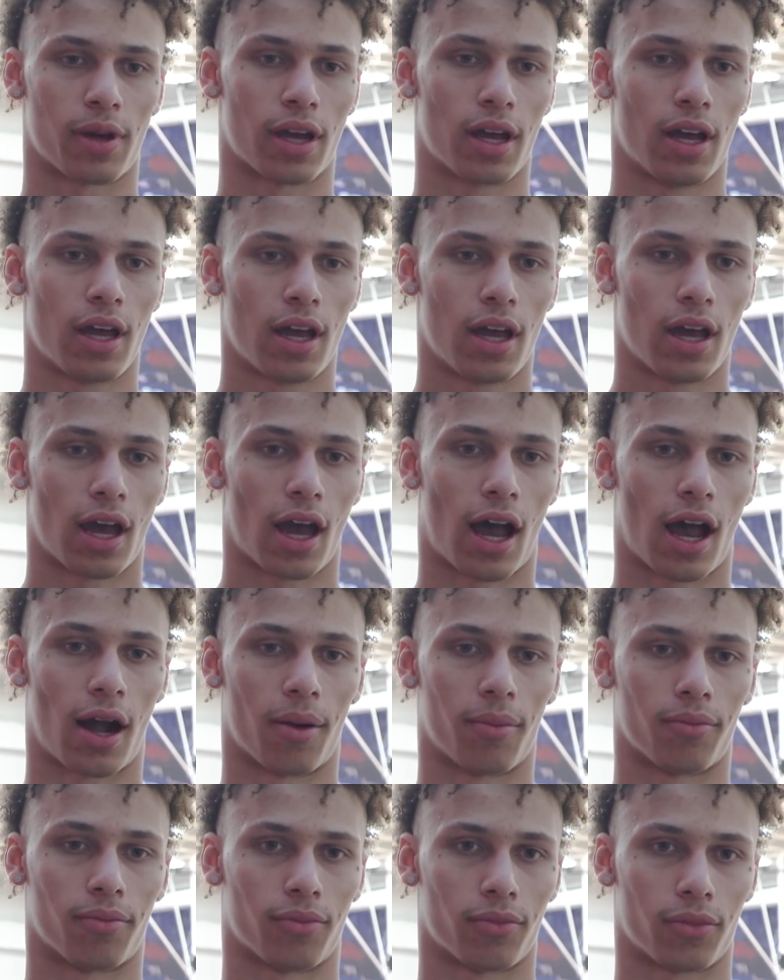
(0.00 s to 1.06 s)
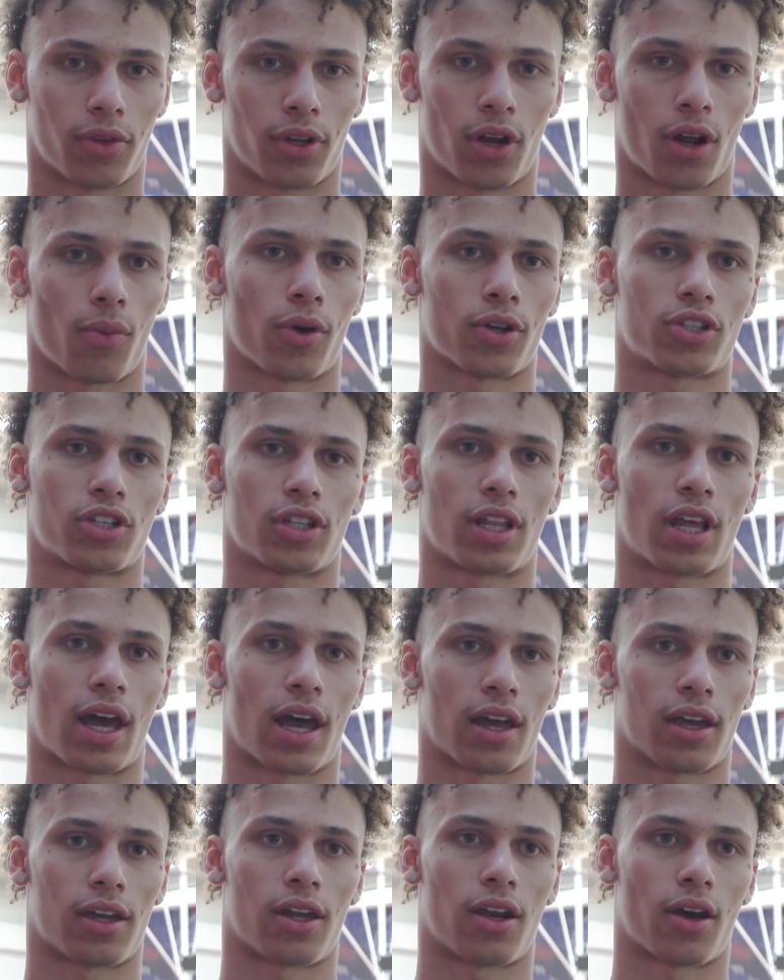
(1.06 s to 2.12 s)
But, you know, watching
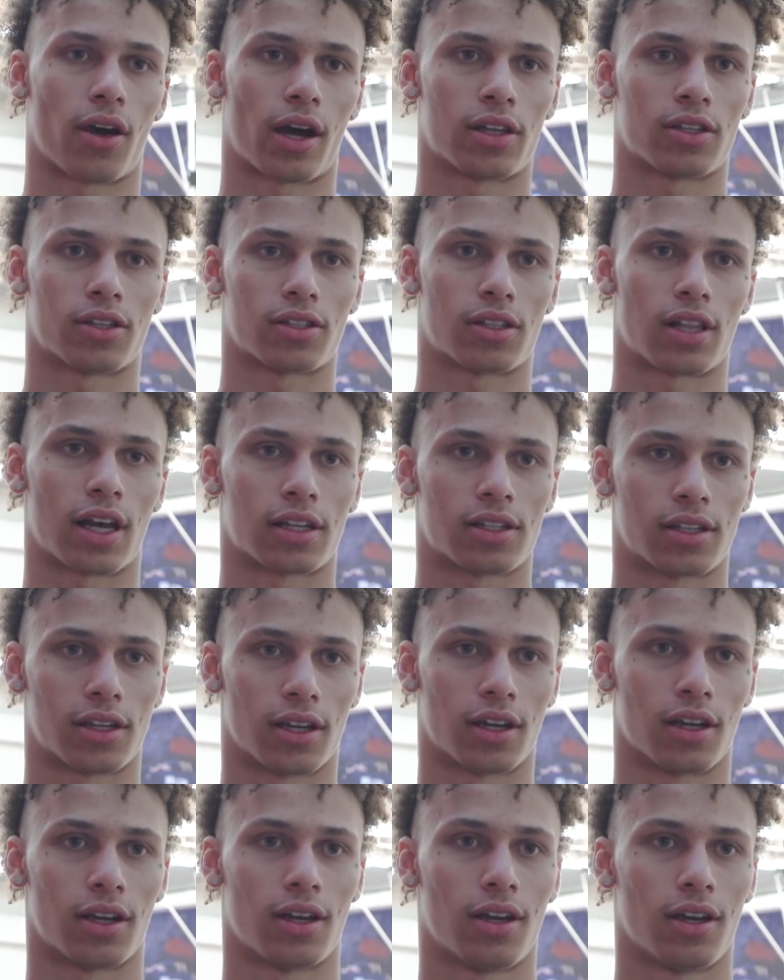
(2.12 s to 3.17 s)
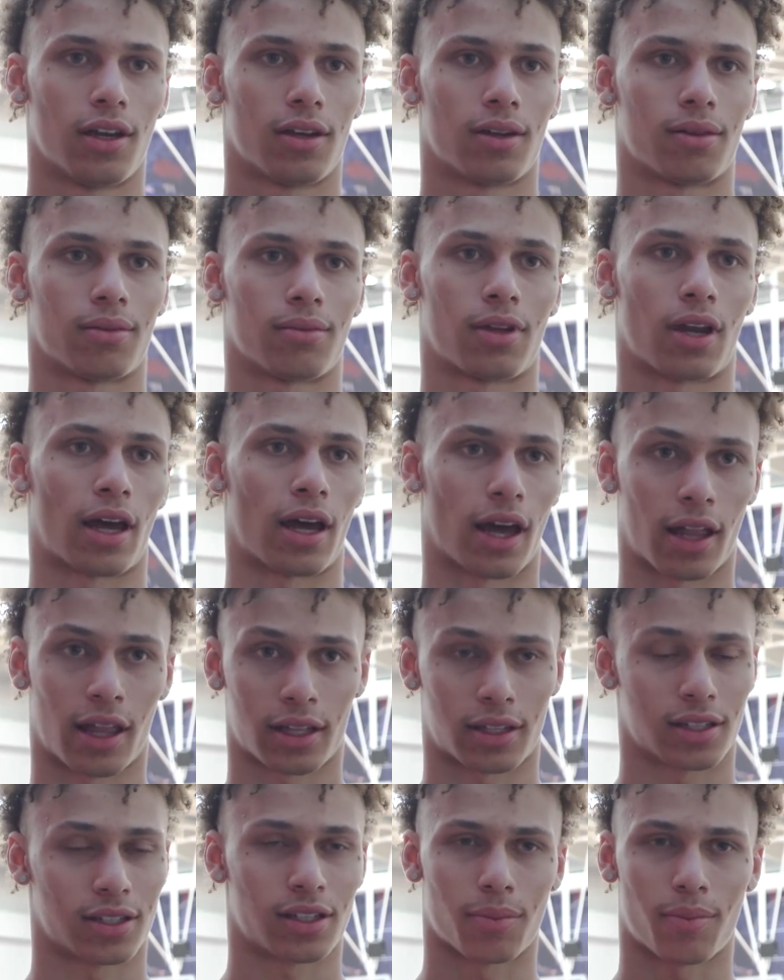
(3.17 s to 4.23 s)
that, you know, I just like to, you know, I
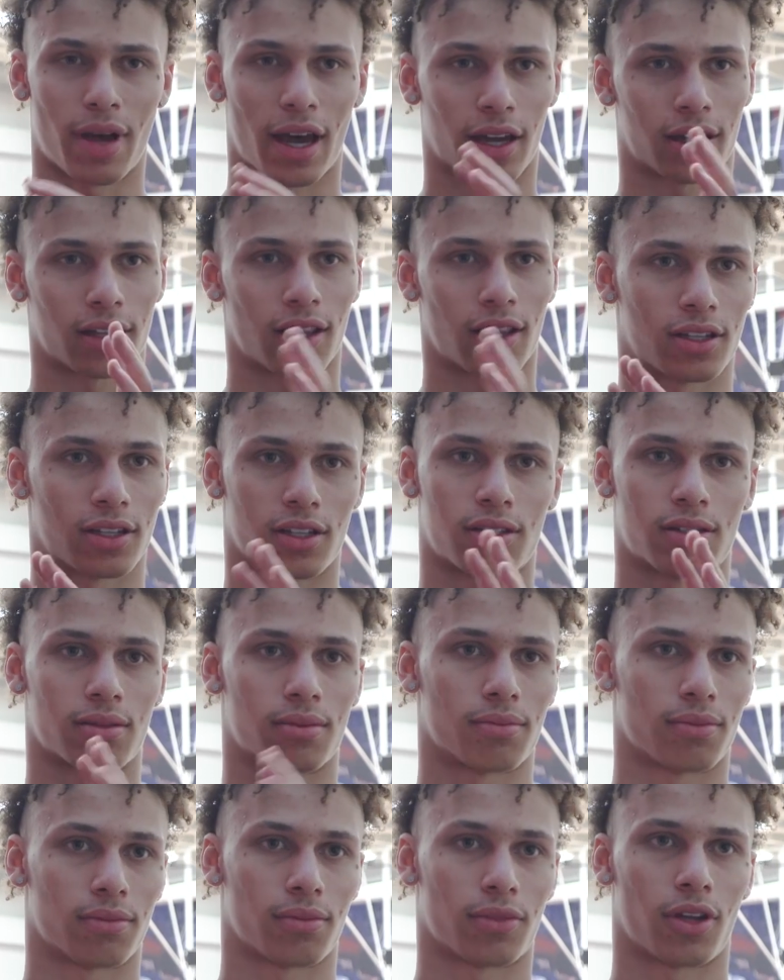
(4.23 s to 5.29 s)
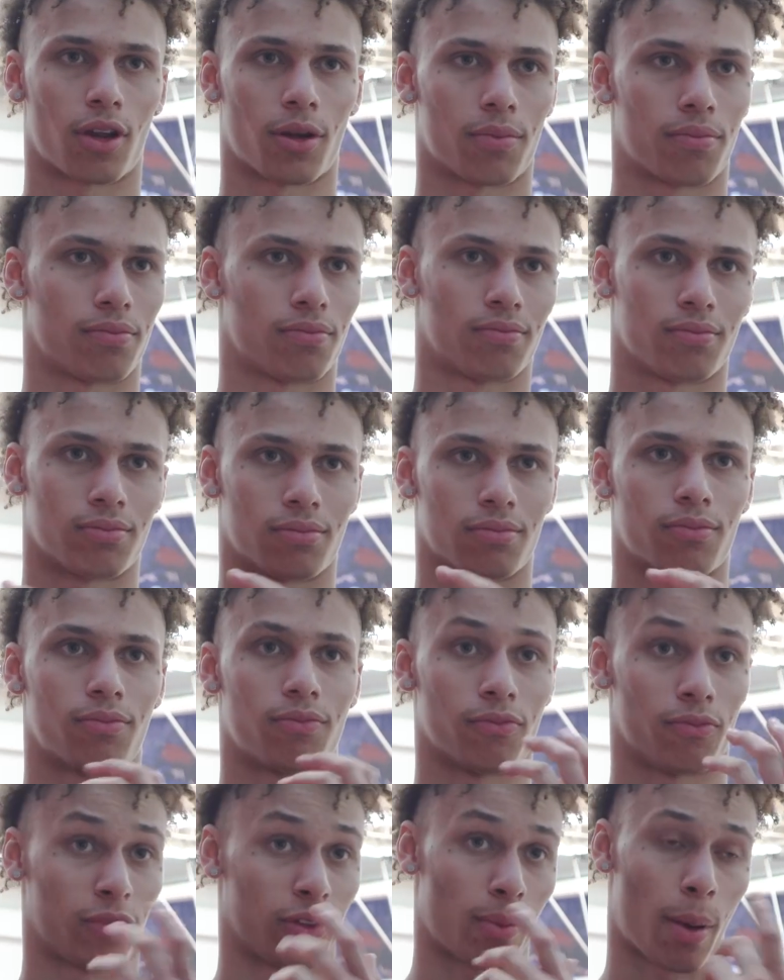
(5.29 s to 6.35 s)
like to sit back just, you know,
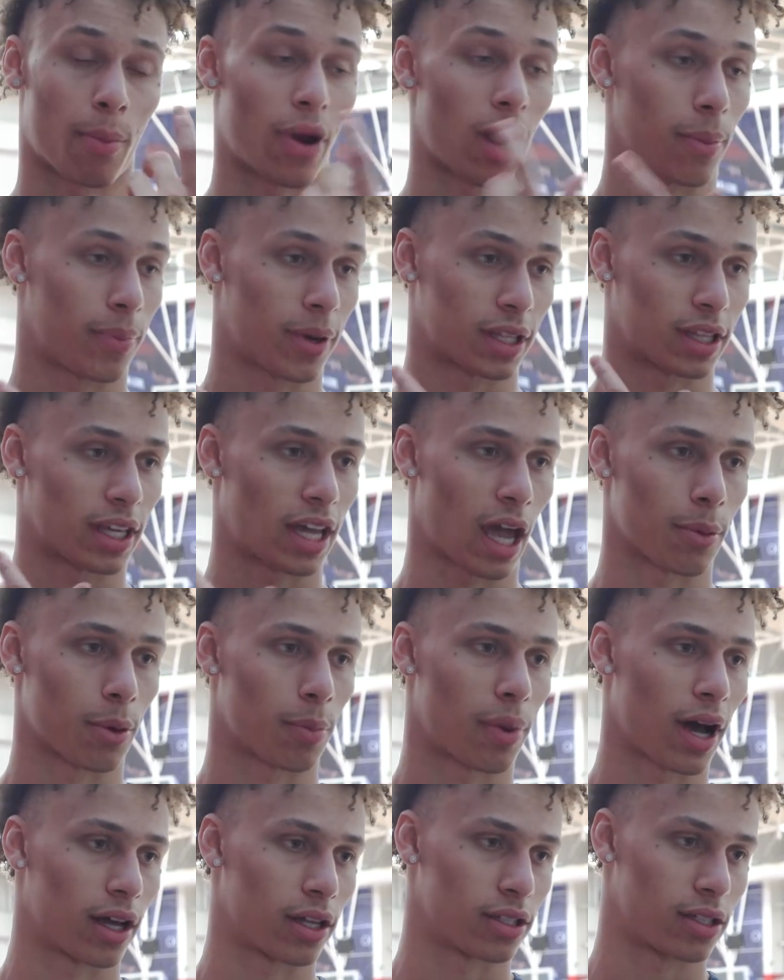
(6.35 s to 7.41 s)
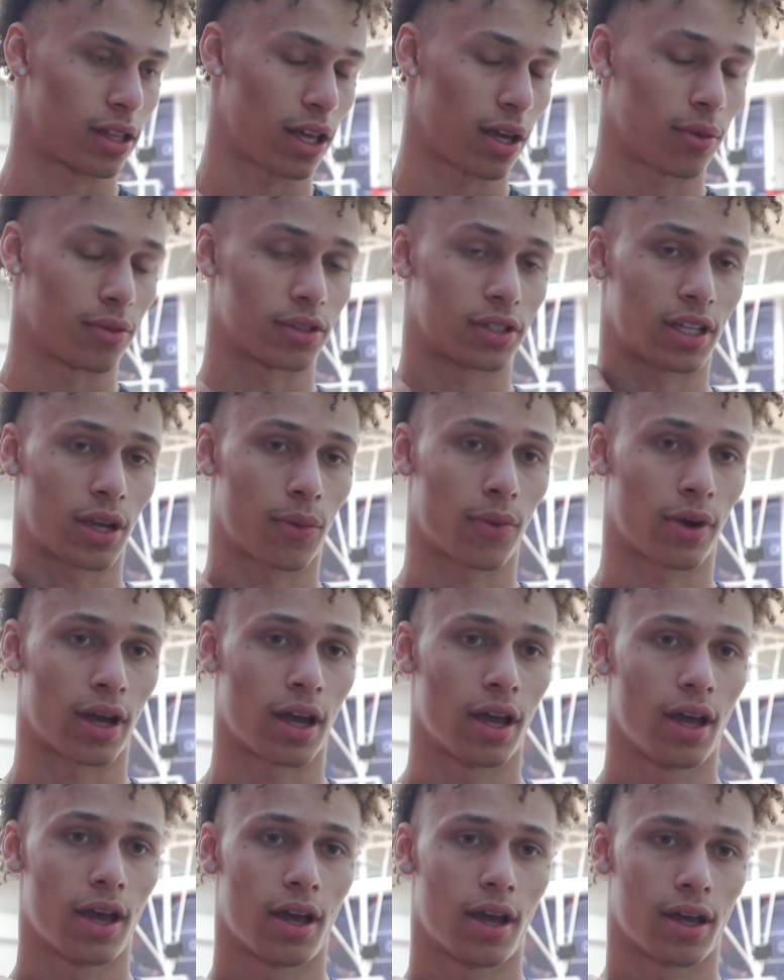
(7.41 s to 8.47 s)
with my brain, pick the game apart, seeing
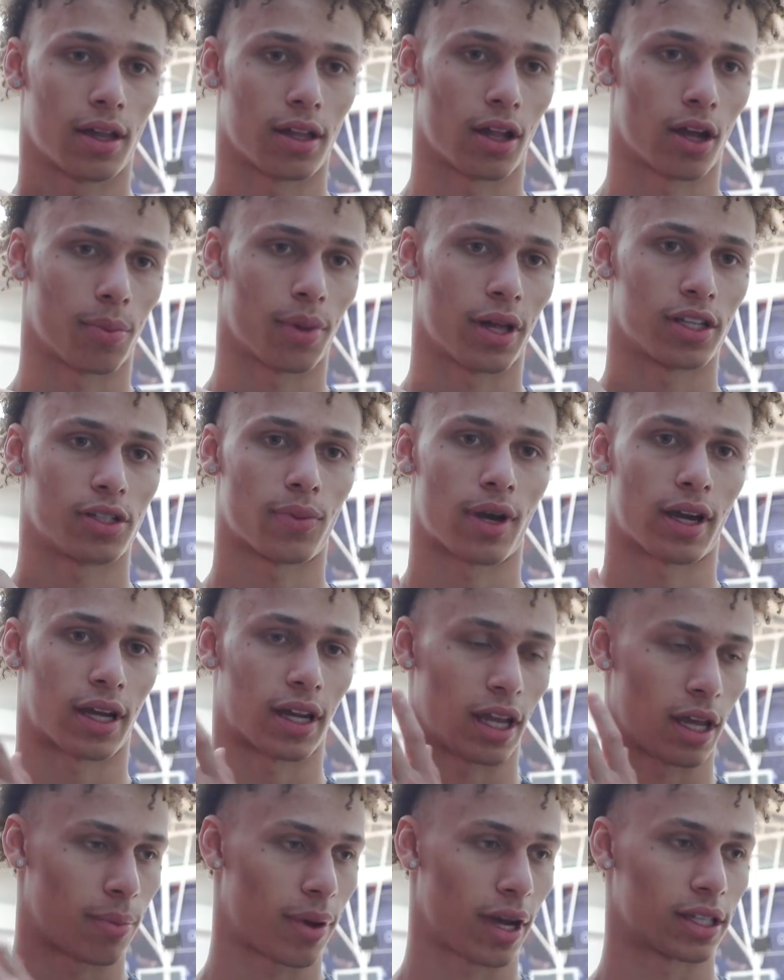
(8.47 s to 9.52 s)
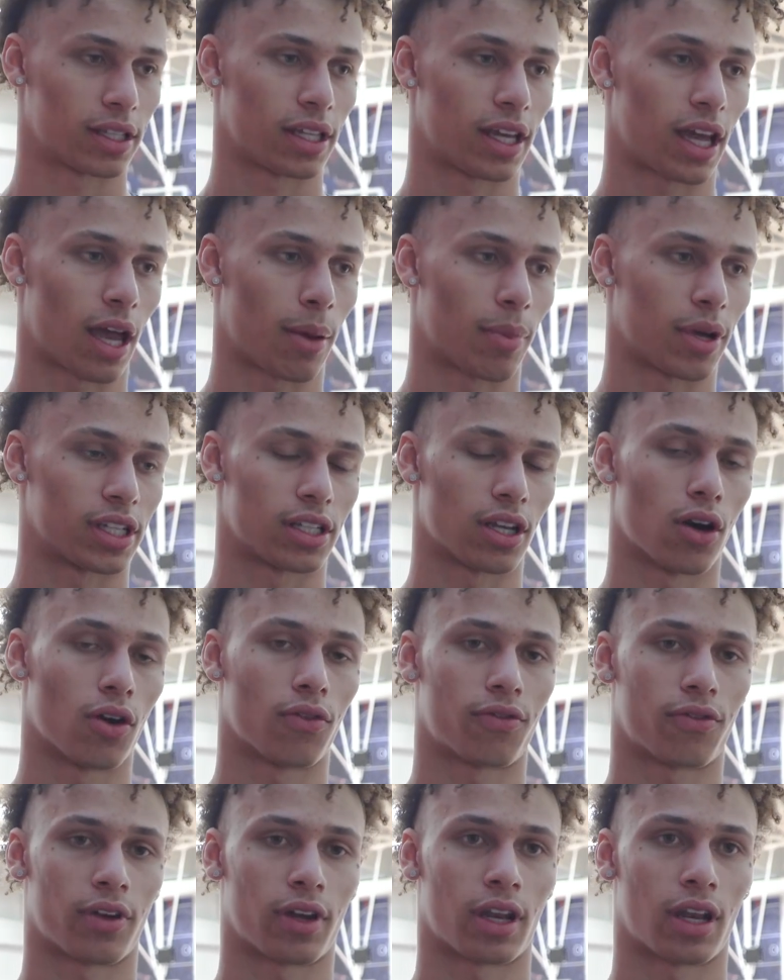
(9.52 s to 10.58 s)
where, you know, places where I can impact the game myself.